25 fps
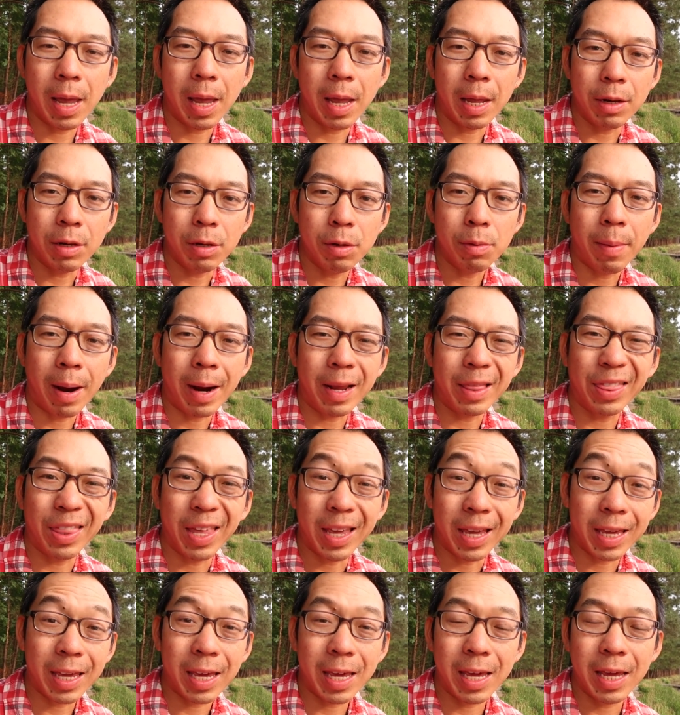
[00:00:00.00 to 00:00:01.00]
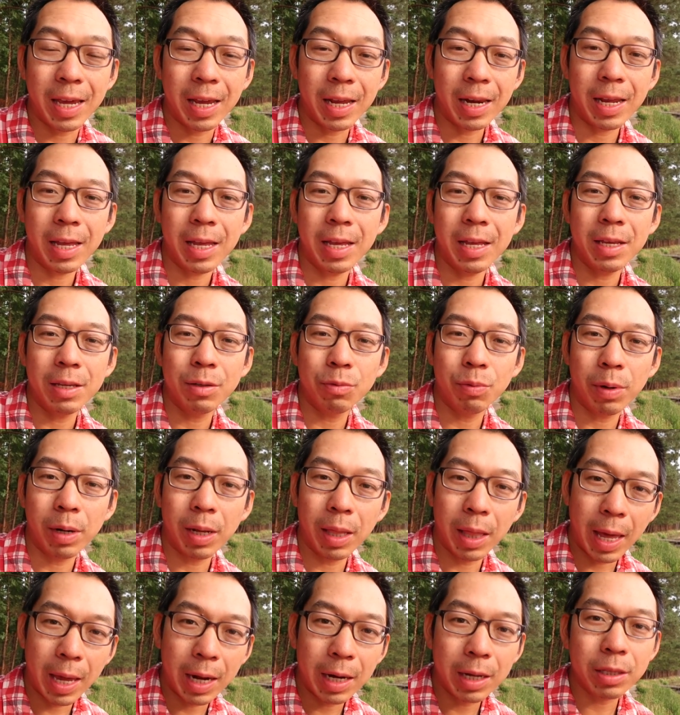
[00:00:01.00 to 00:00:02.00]
you might think it is
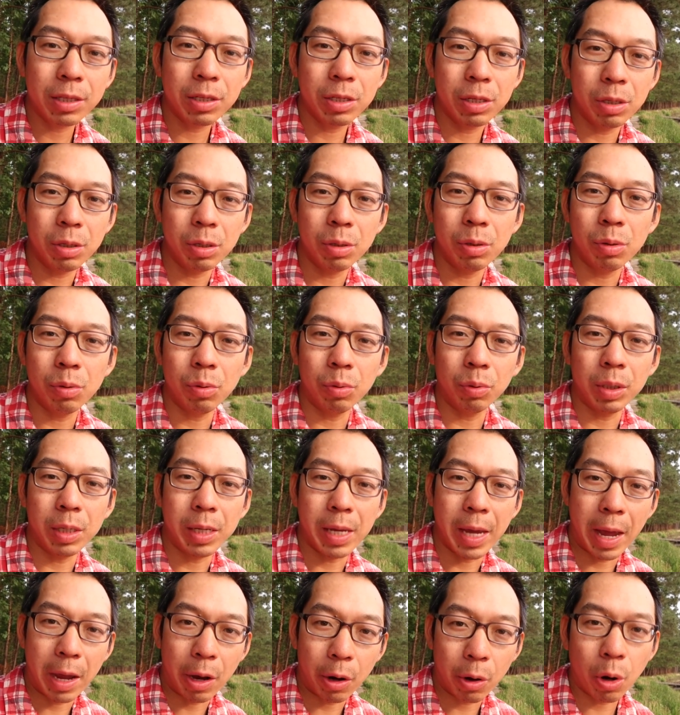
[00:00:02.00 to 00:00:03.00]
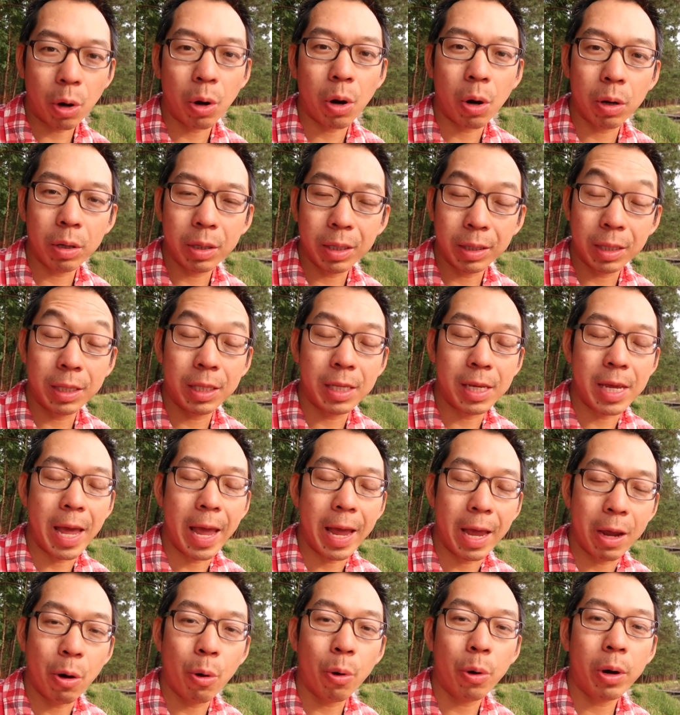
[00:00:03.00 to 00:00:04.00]
related to the
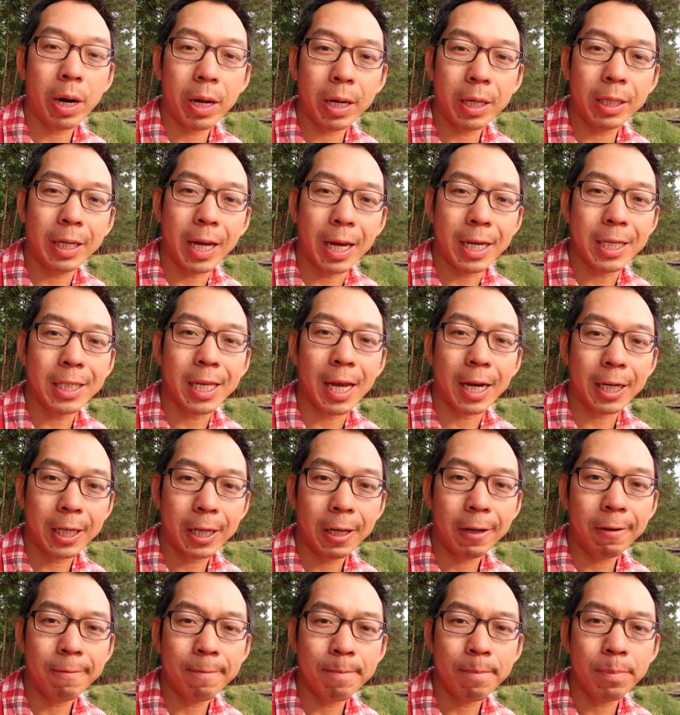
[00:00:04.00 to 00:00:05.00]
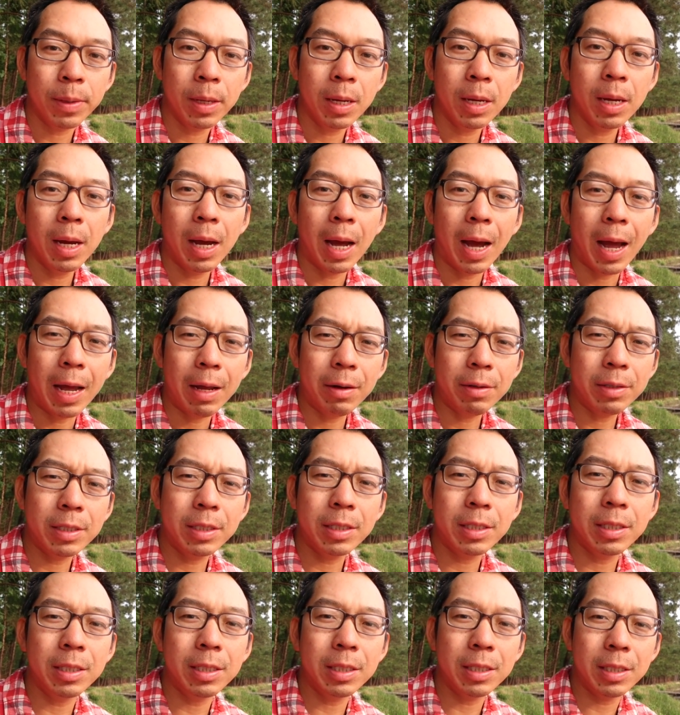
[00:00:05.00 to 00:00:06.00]
aorta dissecting,
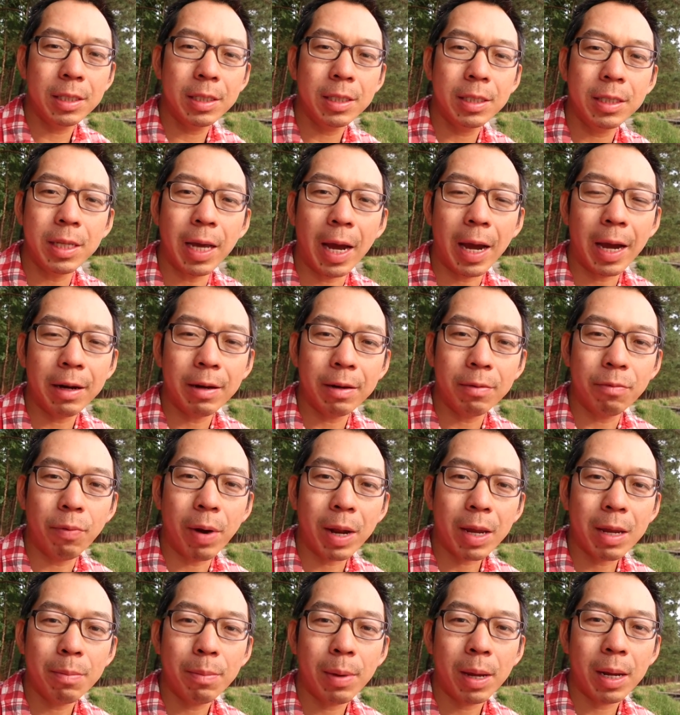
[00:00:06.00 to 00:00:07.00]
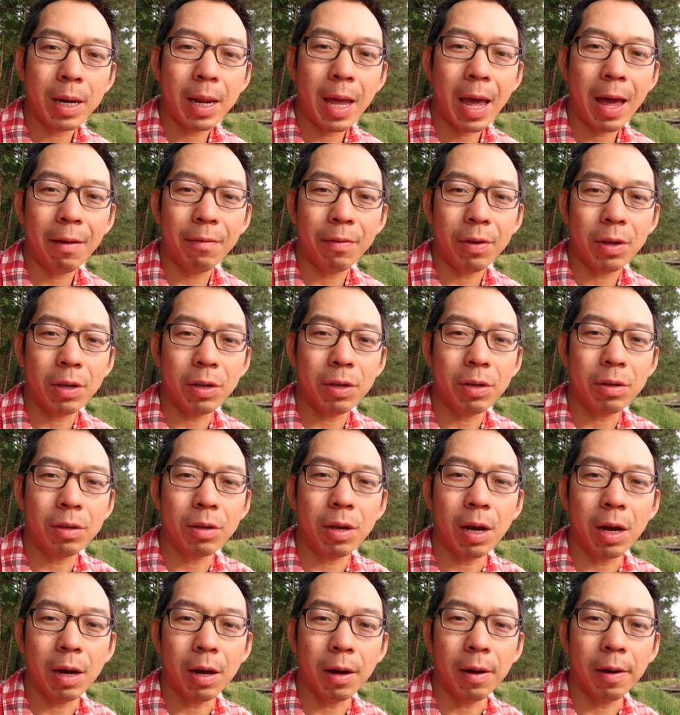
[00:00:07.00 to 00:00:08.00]
I'd recommend
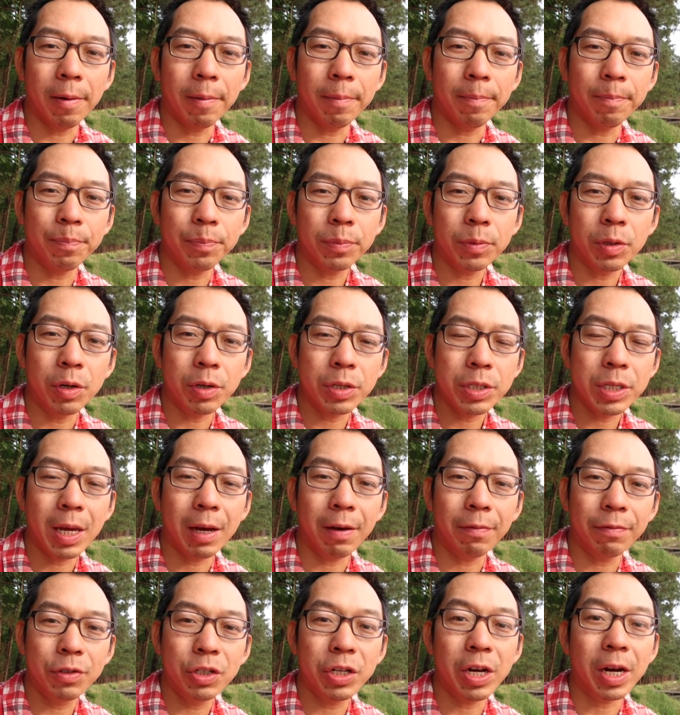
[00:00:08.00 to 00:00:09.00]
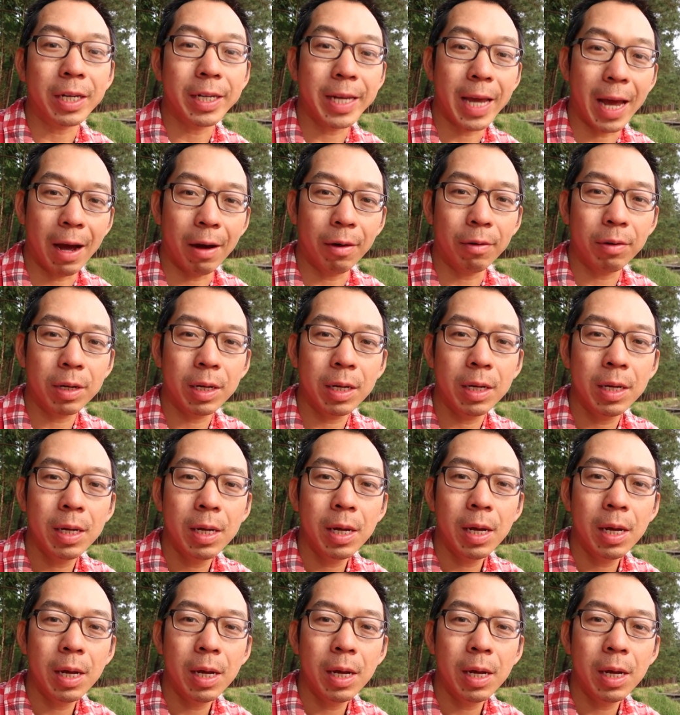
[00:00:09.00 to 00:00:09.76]
having yourself checked out.